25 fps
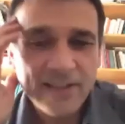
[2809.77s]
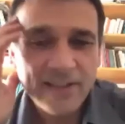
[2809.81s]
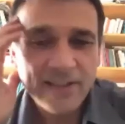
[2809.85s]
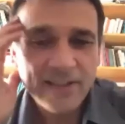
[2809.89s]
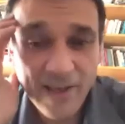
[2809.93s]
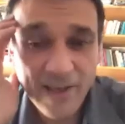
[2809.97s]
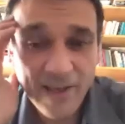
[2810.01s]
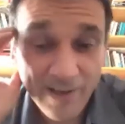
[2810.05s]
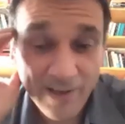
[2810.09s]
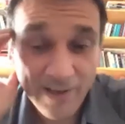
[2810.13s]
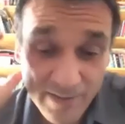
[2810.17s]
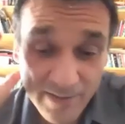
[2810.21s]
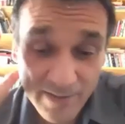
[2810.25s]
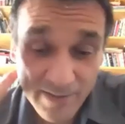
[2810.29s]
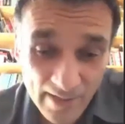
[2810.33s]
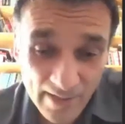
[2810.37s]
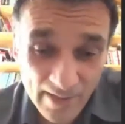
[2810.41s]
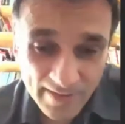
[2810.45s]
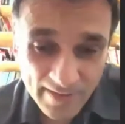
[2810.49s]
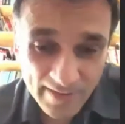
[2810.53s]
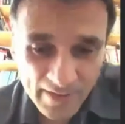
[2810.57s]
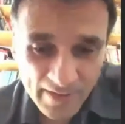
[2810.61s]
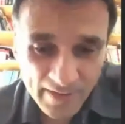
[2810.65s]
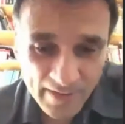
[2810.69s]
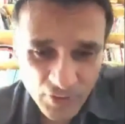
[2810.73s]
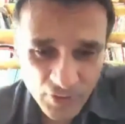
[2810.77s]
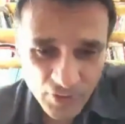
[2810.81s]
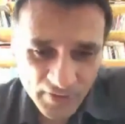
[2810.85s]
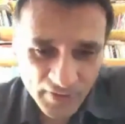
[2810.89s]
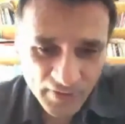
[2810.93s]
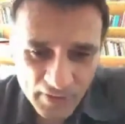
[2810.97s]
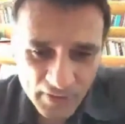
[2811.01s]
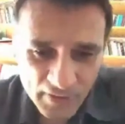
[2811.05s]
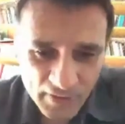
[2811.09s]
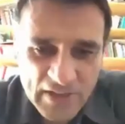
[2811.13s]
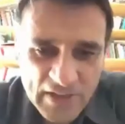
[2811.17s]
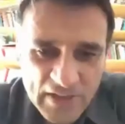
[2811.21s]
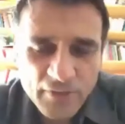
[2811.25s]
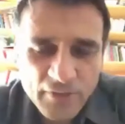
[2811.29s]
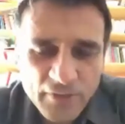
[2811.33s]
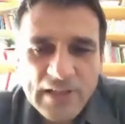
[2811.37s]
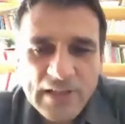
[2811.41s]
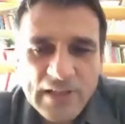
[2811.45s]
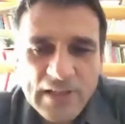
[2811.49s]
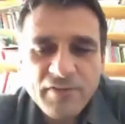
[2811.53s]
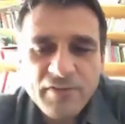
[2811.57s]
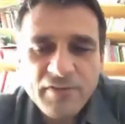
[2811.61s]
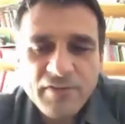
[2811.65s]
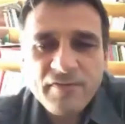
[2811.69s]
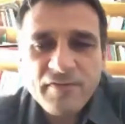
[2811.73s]
Yeah, yes, it's true. There is a
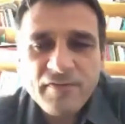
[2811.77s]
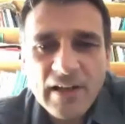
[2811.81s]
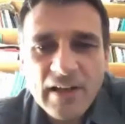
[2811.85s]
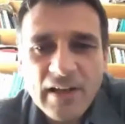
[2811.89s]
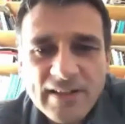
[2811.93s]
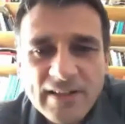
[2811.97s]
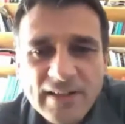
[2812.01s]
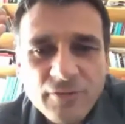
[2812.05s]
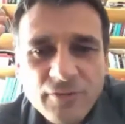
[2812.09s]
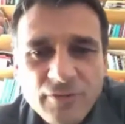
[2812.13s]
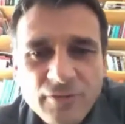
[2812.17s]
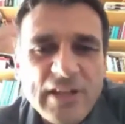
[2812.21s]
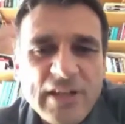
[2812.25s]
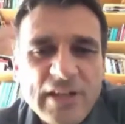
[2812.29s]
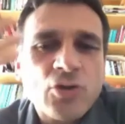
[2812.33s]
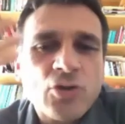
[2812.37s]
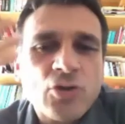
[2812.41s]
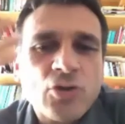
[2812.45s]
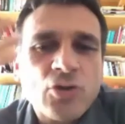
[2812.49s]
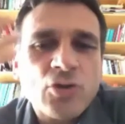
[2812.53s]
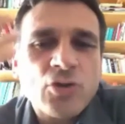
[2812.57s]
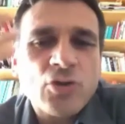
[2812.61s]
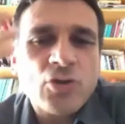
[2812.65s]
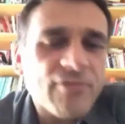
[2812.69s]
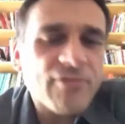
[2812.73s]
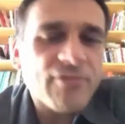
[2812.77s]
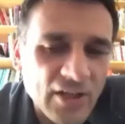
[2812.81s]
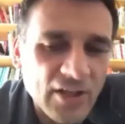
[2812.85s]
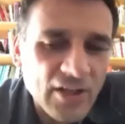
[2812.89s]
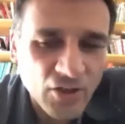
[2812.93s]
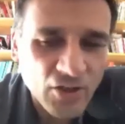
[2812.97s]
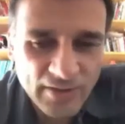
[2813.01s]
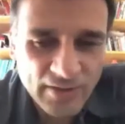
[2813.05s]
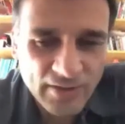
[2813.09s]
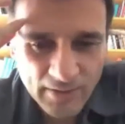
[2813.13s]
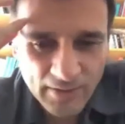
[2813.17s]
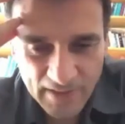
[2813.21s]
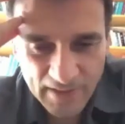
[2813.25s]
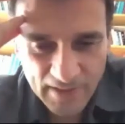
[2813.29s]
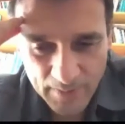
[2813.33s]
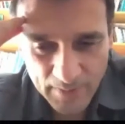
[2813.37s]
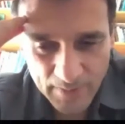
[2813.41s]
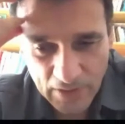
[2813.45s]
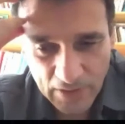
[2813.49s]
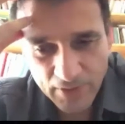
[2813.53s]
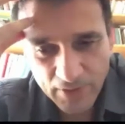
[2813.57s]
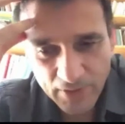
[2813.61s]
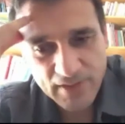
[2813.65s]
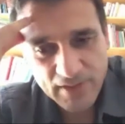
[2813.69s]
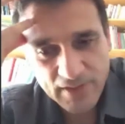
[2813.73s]
real Vivaldi resurrection, in a
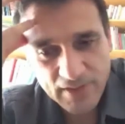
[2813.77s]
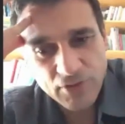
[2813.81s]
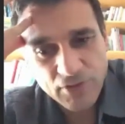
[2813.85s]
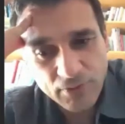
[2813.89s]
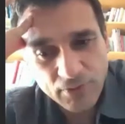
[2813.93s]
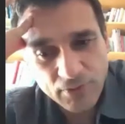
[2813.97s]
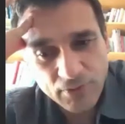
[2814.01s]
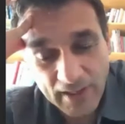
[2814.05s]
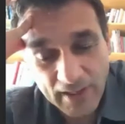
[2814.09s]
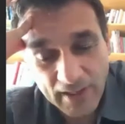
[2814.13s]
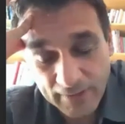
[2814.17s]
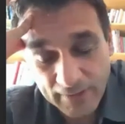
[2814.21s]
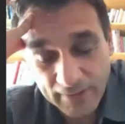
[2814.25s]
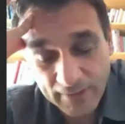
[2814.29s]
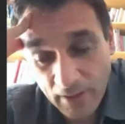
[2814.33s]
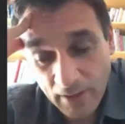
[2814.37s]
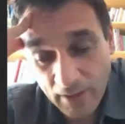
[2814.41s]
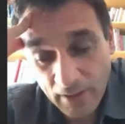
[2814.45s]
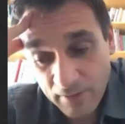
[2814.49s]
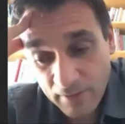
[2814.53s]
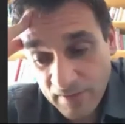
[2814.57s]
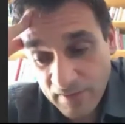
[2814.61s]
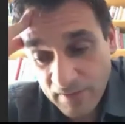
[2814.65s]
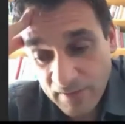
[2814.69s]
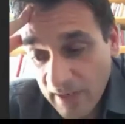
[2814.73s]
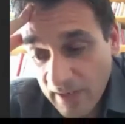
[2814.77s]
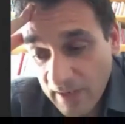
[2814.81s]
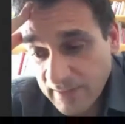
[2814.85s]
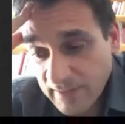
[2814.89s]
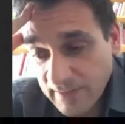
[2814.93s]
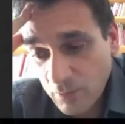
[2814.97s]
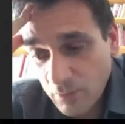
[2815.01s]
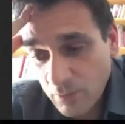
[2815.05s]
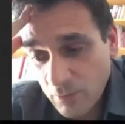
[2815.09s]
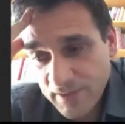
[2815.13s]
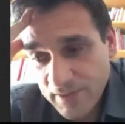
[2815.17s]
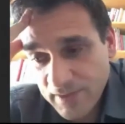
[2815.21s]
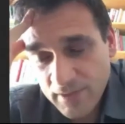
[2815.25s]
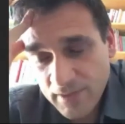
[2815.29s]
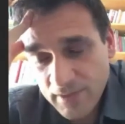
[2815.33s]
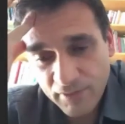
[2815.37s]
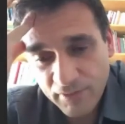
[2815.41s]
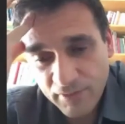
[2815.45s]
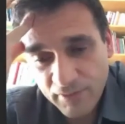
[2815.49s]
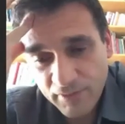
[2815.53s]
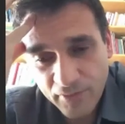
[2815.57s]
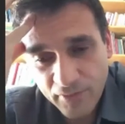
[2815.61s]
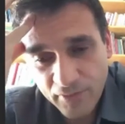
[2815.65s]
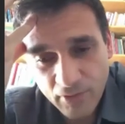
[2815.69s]
sense, because it's true that Vivaldi was,